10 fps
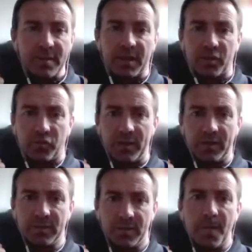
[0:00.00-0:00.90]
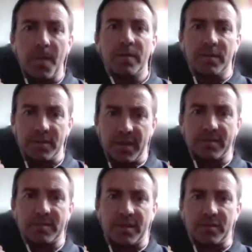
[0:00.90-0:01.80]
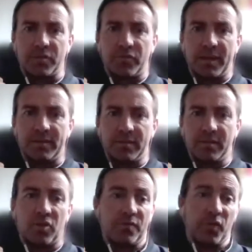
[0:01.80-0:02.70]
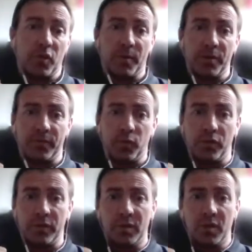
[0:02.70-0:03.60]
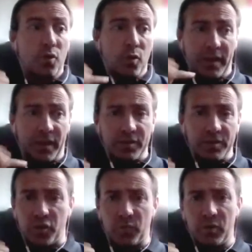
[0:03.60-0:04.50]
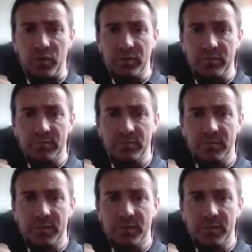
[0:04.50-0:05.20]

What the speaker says: is that correct? Yes, that's correct. They'll confirm on the phone. Okay, can you come round?